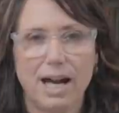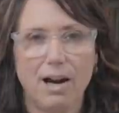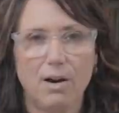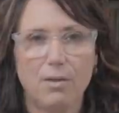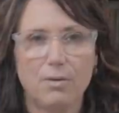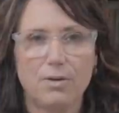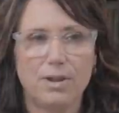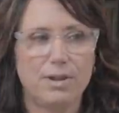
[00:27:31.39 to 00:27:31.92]

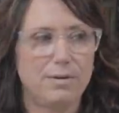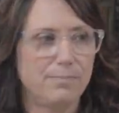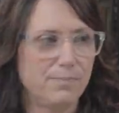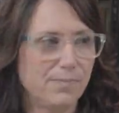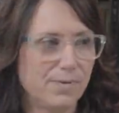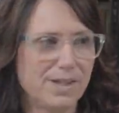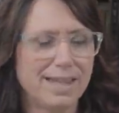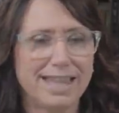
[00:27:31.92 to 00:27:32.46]
how the
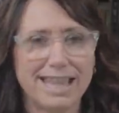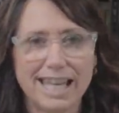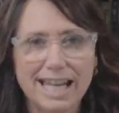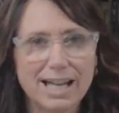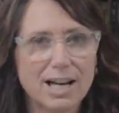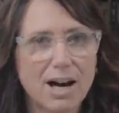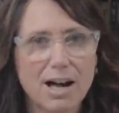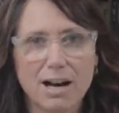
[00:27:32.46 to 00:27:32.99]

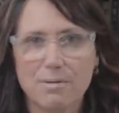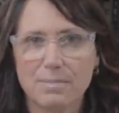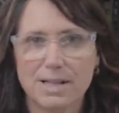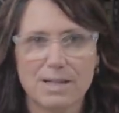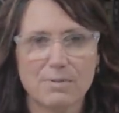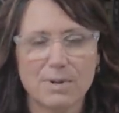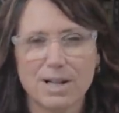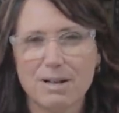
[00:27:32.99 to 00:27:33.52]
thing caught on
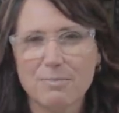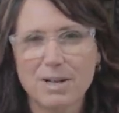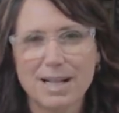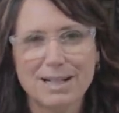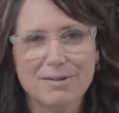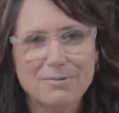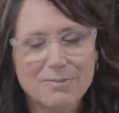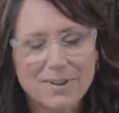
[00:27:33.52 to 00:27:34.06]
my sweater, I
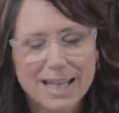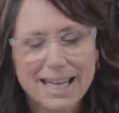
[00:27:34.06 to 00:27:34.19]
mean,